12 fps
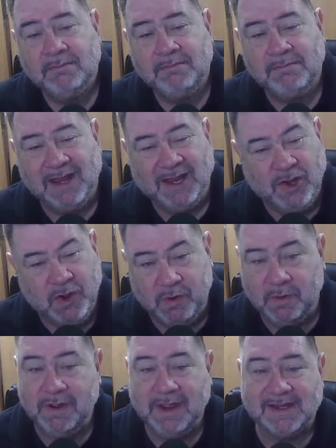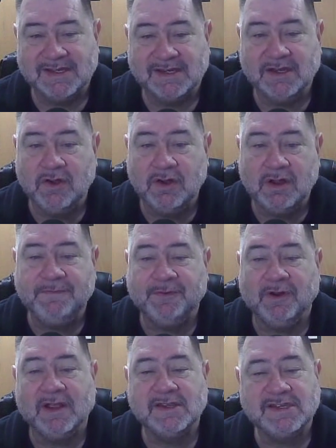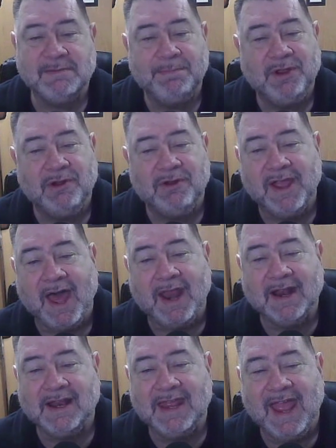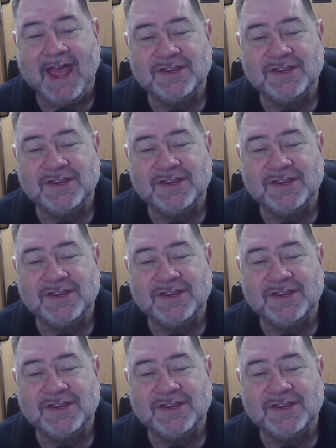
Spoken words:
milieu, it's good for us to periodically